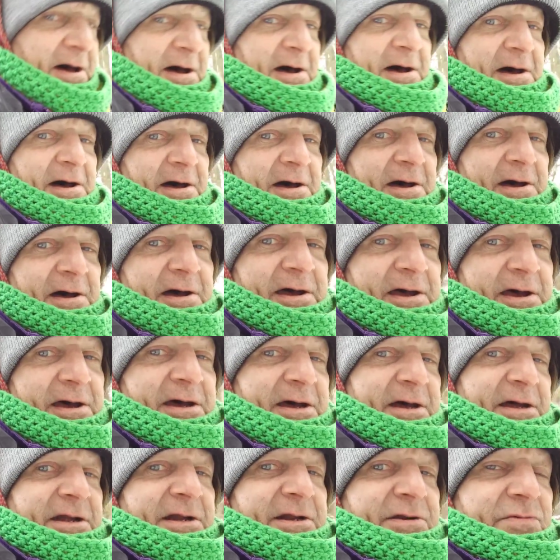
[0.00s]

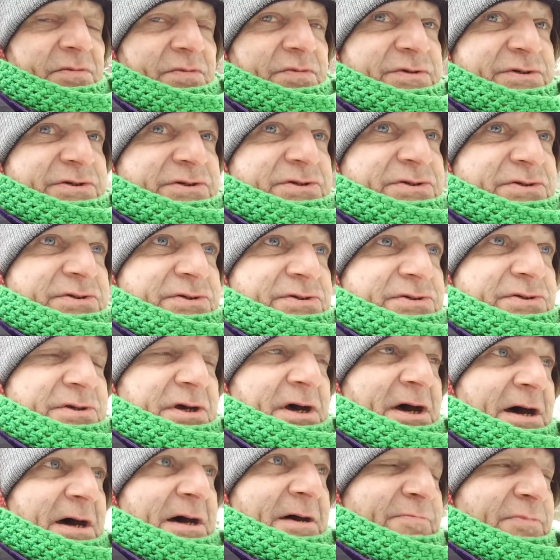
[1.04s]
And
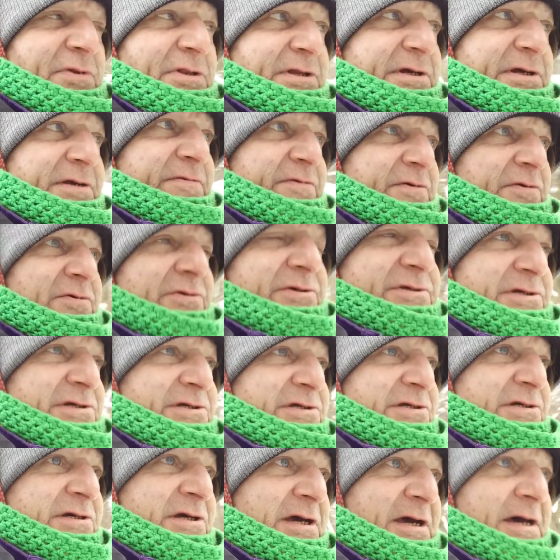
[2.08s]
I believe it was a
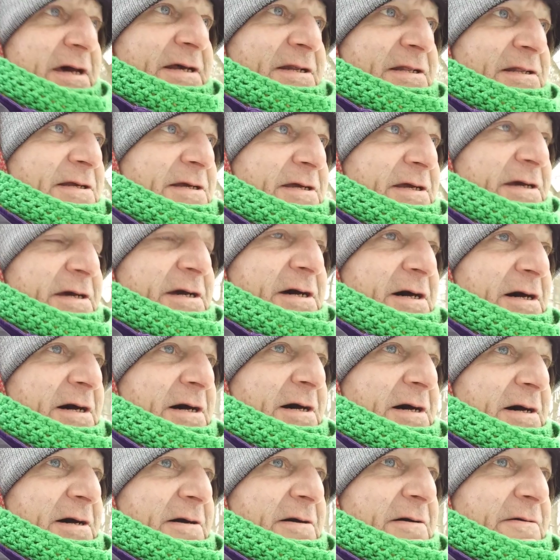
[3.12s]
channeling
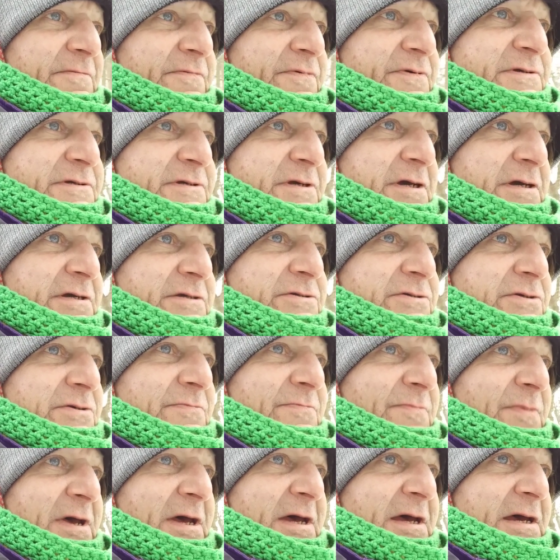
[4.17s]
of Saint
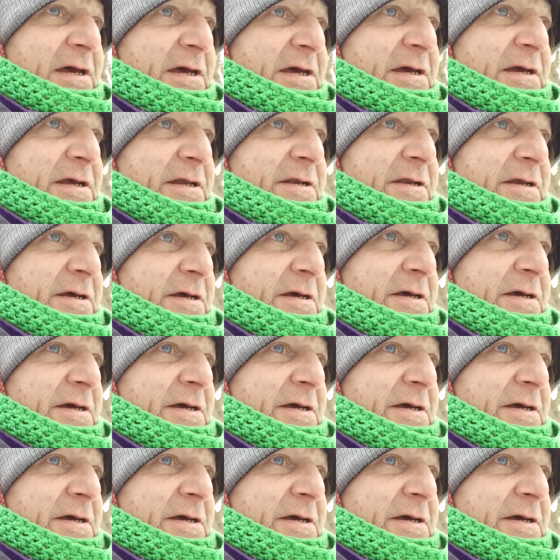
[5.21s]
Germain.